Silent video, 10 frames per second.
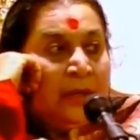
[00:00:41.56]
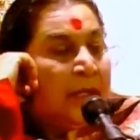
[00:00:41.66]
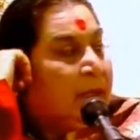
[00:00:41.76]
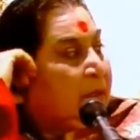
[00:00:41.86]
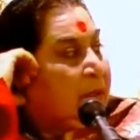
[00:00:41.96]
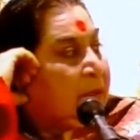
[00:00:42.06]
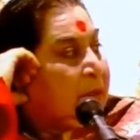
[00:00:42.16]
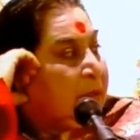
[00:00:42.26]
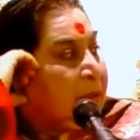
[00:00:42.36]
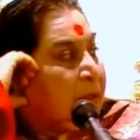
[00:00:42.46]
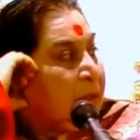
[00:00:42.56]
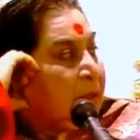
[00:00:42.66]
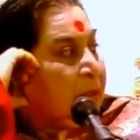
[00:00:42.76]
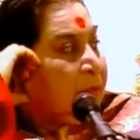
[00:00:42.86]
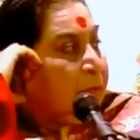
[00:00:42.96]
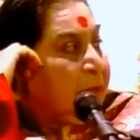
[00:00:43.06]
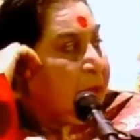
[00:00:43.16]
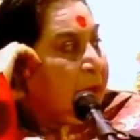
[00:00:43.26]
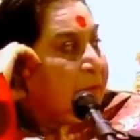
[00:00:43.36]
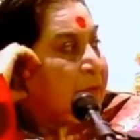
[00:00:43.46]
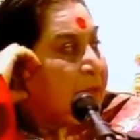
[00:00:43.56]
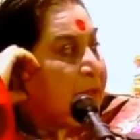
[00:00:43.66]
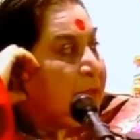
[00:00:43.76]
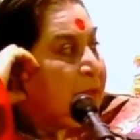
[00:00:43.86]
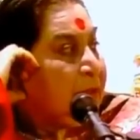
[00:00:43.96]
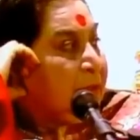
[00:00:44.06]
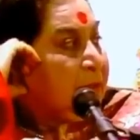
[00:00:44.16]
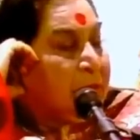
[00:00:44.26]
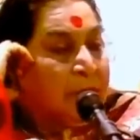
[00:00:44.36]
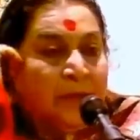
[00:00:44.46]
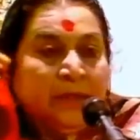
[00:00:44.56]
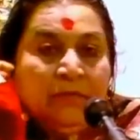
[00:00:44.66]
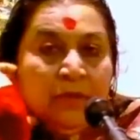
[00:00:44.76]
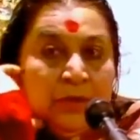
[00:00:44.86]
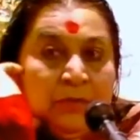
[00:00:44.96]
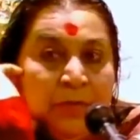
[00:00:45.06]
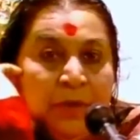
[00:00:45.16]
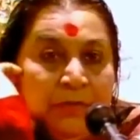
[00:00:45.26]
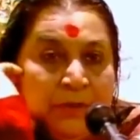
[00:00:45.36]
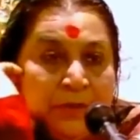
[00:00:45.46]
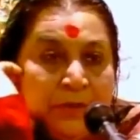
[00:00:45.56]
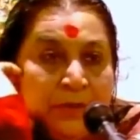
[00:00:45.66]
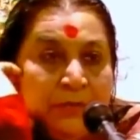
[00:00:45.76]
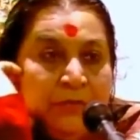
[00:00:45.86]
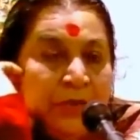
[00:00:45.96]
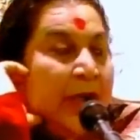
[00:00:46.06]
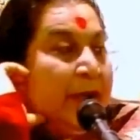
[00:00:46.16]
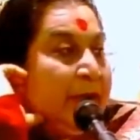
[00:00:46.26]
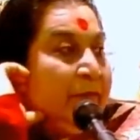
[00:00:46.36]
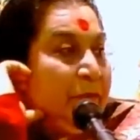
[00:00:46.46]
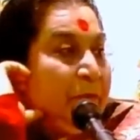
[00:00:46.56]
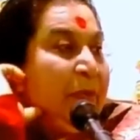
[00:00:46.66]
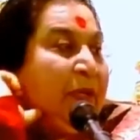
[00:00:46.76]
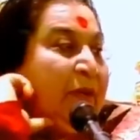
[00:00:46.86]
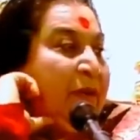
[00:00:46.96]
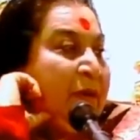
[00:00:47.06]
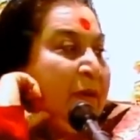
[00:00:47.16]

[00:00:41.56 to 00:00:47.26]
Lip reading: that women have certain water powers of crying, weeping,